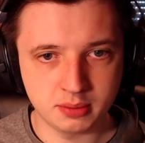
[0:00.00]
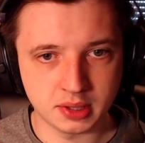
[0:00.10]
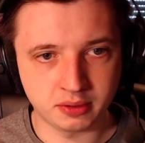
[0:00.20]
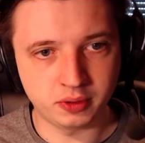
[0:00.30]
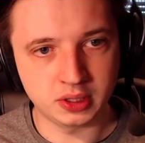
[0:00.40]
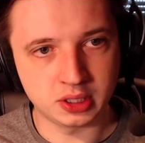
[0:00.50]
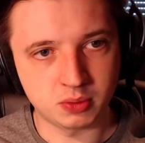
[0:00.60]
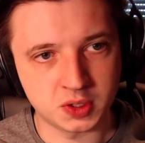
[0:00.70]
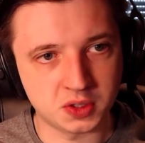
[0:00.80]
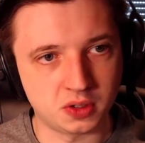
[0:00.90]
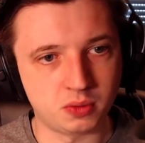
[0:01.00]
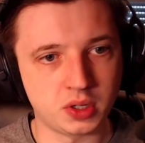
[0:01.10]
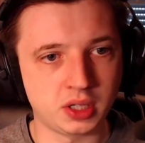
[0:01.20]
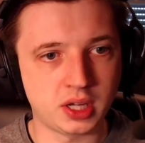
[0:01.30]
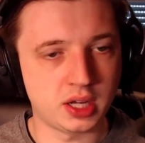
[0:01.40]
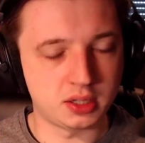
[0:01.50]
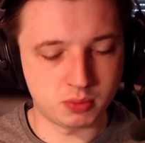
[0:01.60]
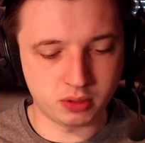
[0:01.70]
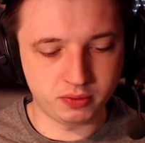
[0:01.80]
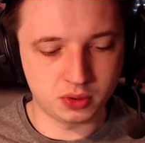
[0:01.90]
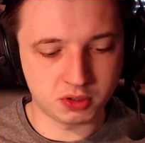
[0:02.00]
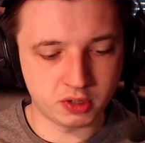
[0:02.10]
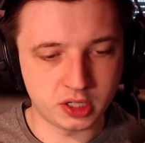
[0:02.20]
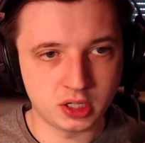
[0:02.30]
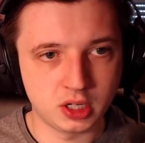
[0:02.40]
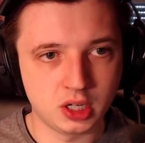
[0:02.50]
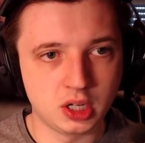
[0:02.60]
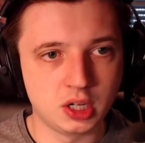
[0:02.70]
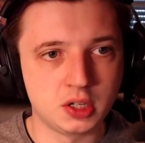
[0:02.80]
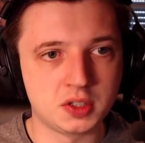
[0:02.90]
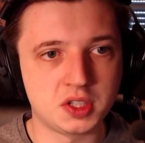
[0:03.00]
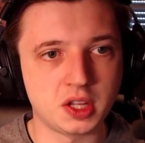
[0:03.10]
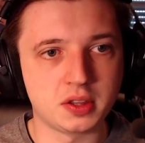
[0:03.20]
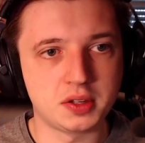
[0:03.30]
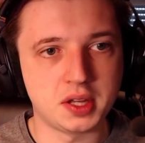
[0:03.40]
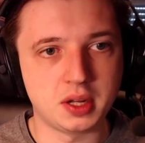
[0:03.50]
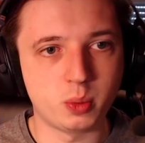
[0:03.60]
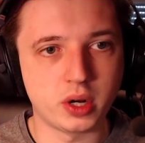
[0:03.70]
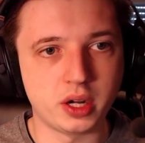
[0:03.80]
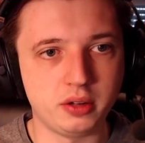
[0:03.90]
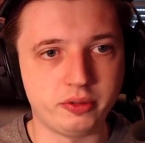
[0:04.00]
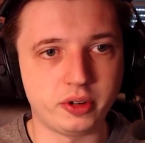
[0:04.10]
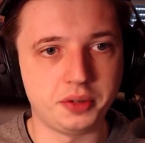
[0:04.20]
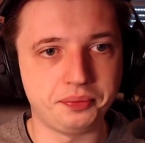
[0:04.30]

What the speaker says: but I think that was on 1k had more views, right? Saturday Wi-Fi.